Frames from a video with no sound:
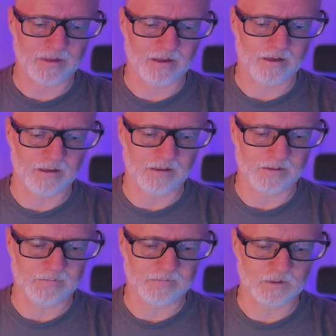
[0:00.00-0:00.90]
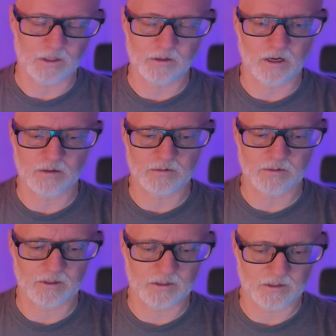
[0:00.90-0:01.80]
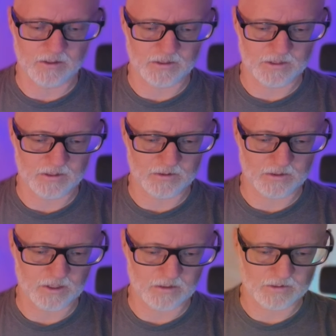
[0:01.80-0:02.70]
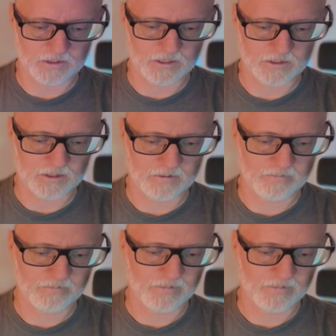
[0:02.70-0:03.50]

um, so I don't, I don't do anything. There it is. See, there's a chakrasana. See him.